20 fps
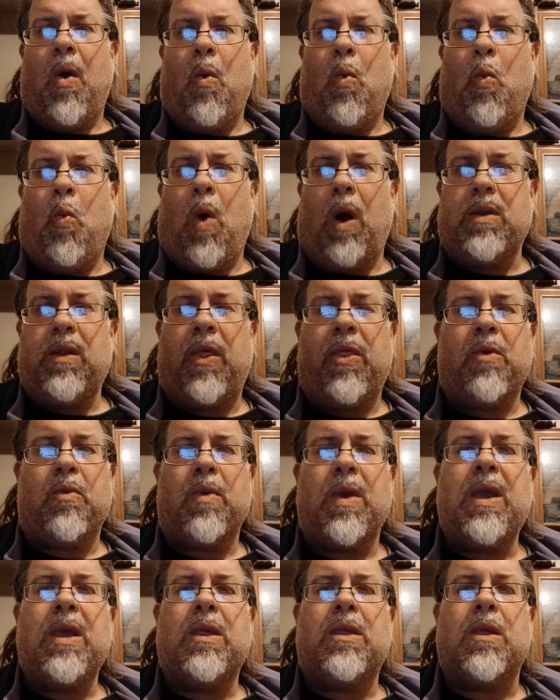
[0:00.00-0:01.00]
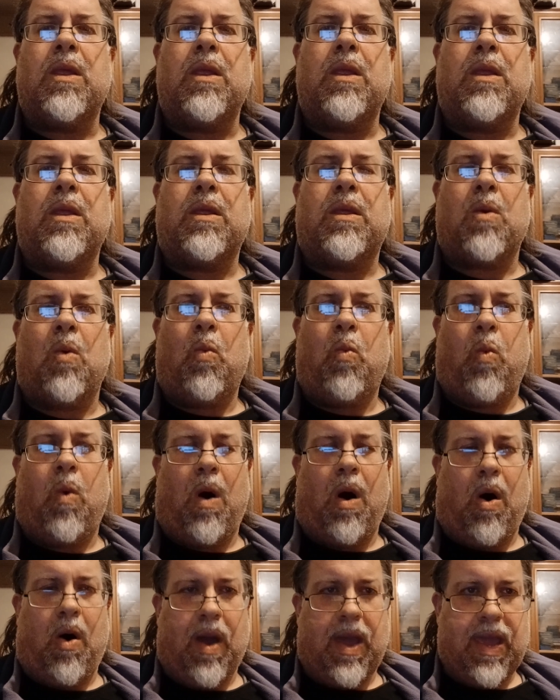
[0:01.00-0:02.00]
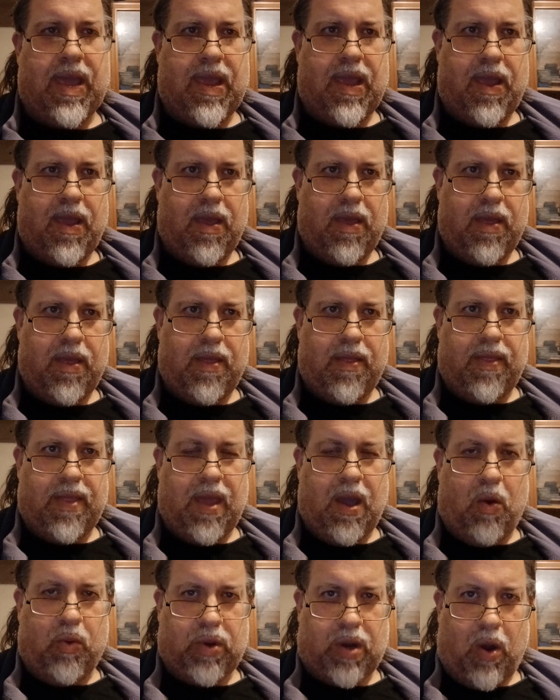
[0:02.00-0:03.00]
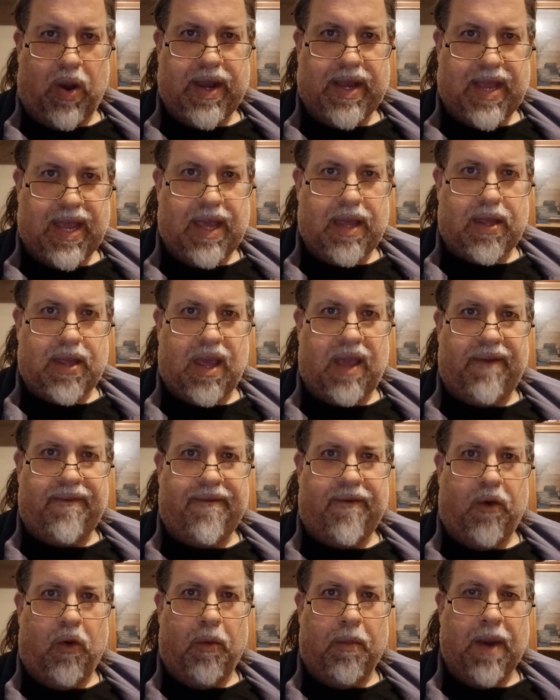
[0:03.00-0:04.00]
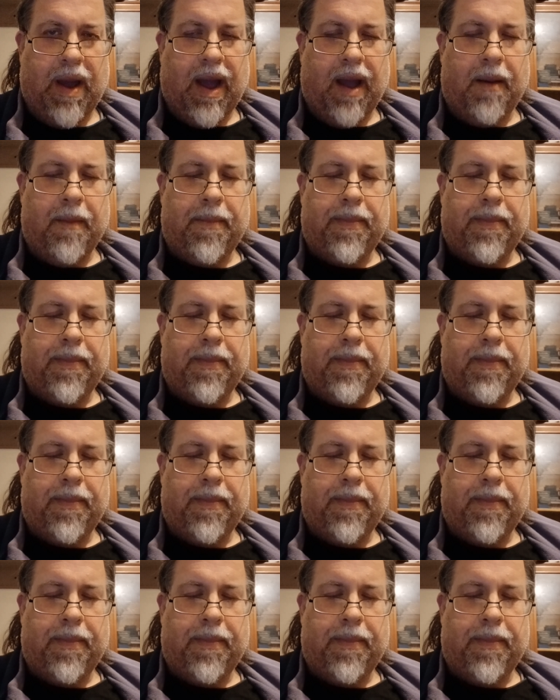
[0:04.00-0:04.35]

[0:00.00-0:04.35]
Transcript: One of the reasons why the old ITC format